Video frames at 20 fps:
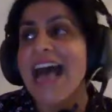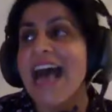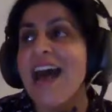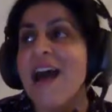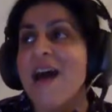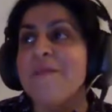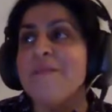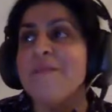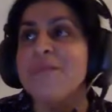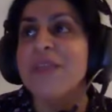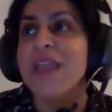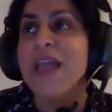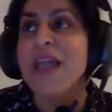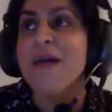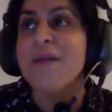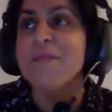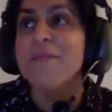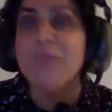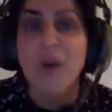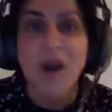Um,
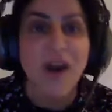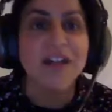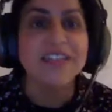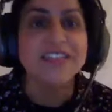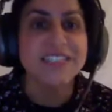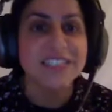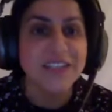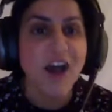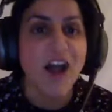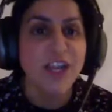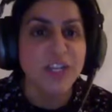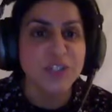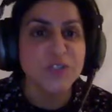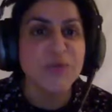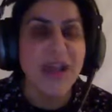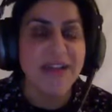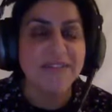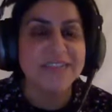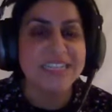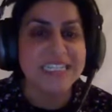but I
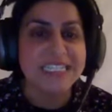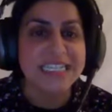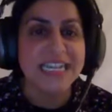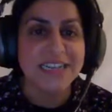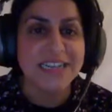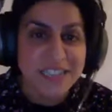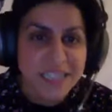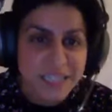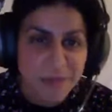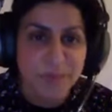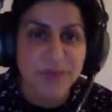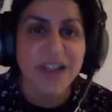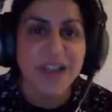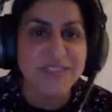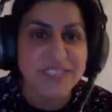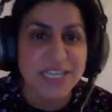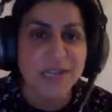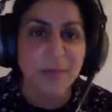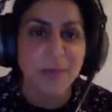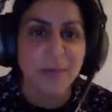do have this tendency when
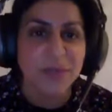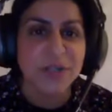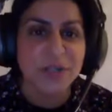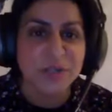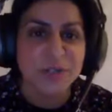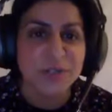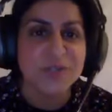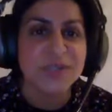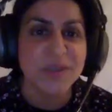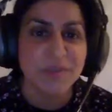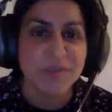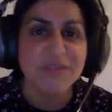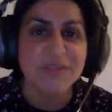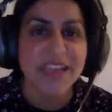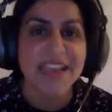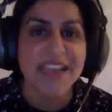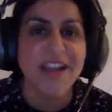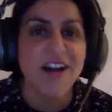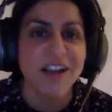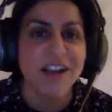I've said I'm going to do
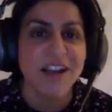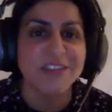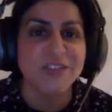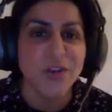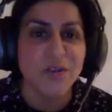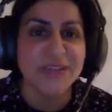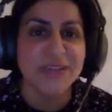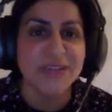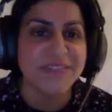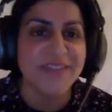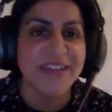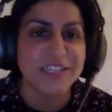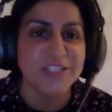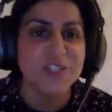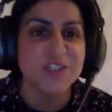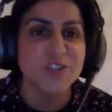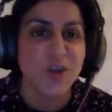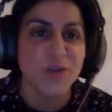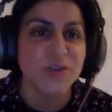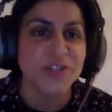something, I don't leave any
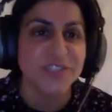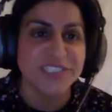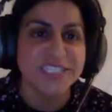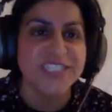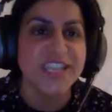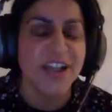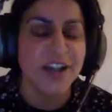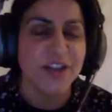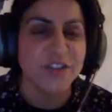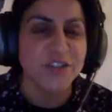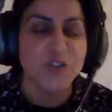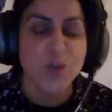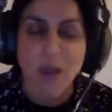stone unturned.